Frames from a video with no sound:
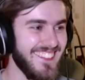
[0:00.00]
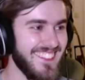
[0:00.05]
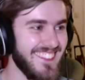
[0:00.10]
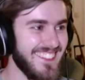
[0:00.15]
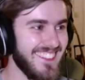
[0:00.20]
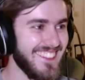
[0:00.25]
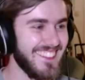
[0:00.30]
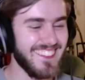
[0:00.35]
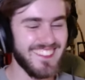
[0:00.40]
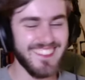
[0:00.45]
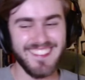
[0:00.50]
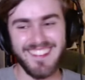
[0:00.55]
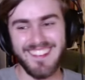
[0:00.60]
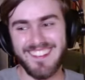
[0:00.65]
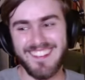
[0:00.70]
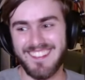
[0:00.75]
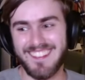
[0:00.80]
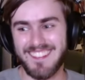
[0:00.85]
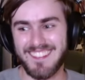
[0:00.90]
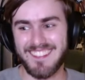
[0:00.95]

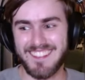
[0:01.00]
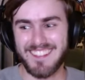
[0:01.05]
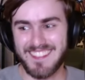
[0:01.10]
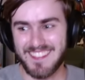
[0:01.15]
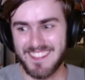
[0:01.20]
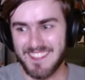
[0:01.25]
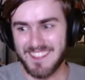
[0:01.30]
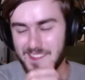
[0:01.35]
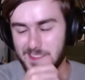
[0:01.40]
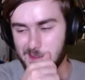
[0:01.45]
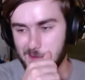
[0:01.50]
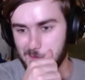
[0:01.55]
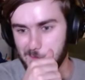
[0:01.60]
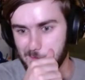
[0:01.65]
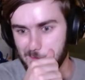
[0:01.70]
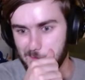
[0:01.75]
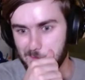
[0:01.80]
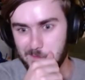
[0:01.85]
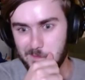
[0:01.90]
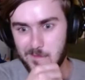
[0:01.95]

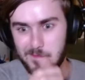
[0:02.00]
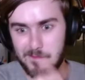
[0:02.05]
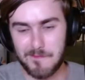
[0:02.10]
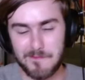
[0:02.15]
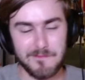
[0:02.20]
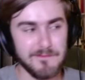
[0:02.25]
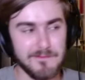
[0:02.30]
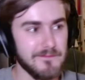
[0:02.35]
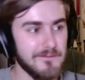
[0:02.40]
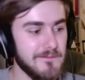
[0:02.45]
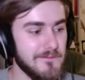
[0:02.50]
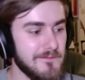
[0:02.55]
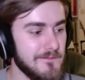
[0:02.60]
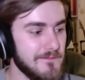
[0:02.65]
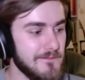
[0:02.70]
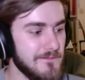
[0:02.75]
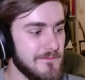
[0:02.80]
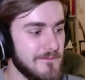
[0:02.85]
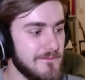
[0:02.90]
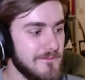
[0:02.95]

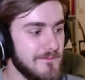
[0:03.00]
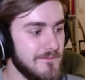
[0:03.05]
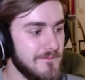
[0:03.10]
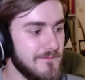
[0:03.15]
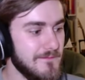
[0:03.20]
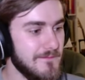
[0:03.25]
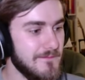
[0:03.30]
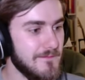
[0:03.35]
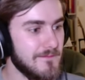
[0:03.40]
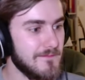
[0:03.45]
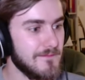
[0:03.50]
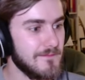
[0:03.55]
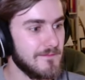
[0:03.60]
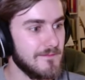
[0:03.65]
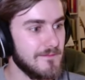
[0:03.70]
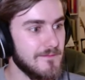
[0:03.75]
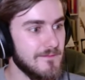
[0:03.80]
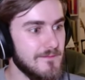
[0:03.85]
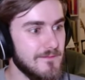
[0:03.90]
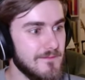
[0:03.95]

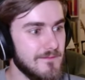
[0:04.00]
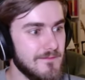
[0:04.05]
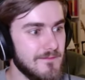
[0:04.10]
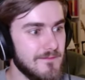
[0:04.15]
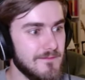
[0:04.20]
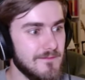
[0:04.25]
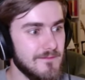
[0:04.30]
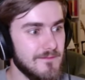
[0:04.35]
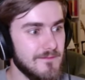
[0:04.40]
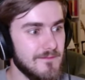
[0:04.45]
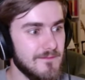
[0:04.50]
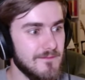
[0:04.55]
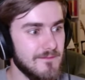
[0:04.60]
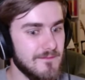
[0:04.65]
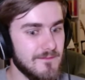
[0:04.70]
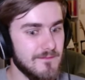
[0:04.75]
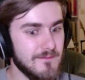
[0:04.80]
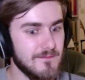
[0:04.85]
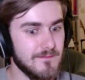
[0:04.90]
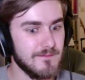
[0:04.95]

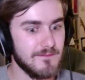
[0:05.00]
(silent)